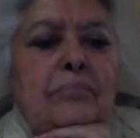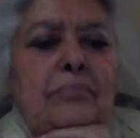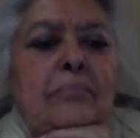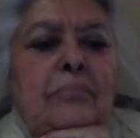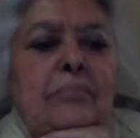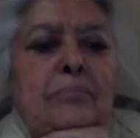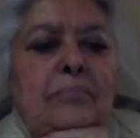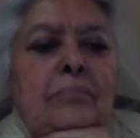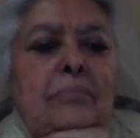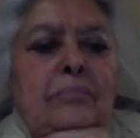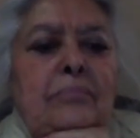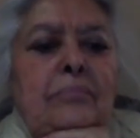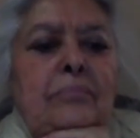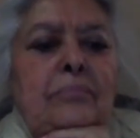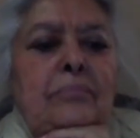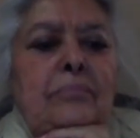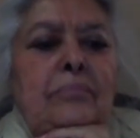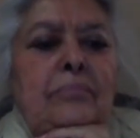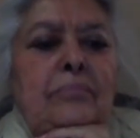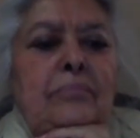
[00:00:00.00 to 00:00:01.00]

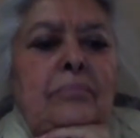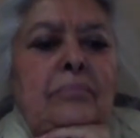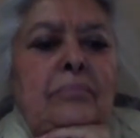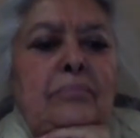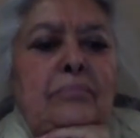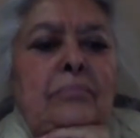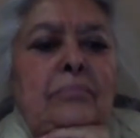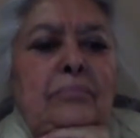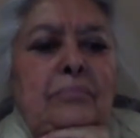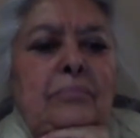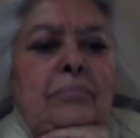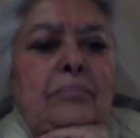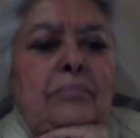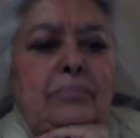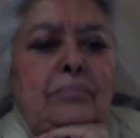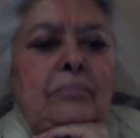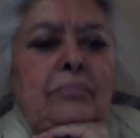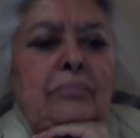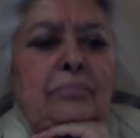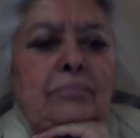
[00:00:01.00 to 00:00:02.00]

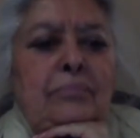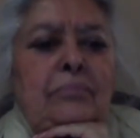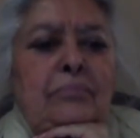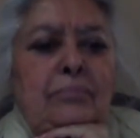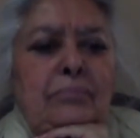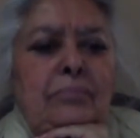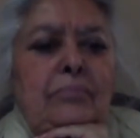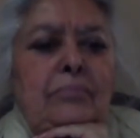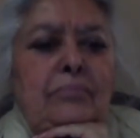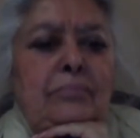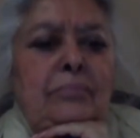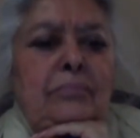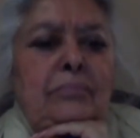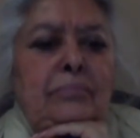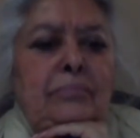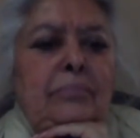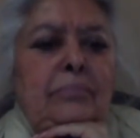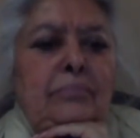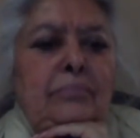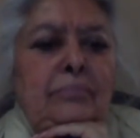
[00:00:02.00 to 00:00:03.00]

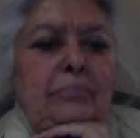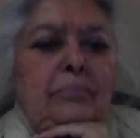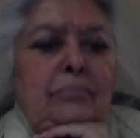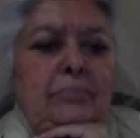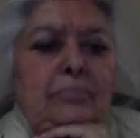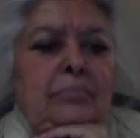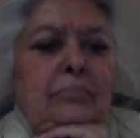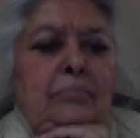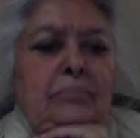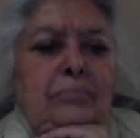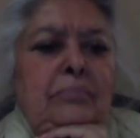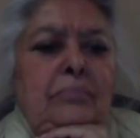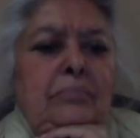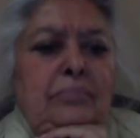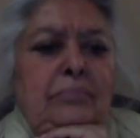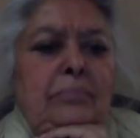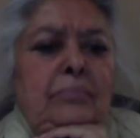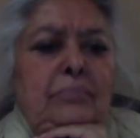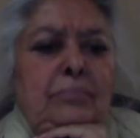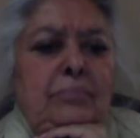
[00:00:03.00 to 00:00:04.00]

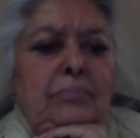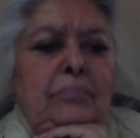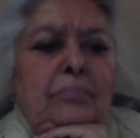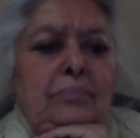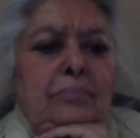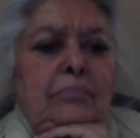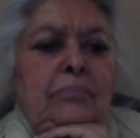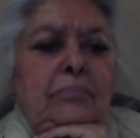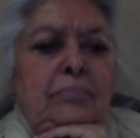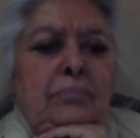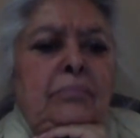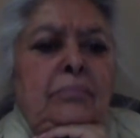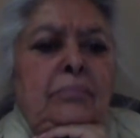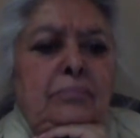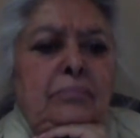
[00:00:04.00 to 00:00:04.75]
No words are spoken by the person on screen.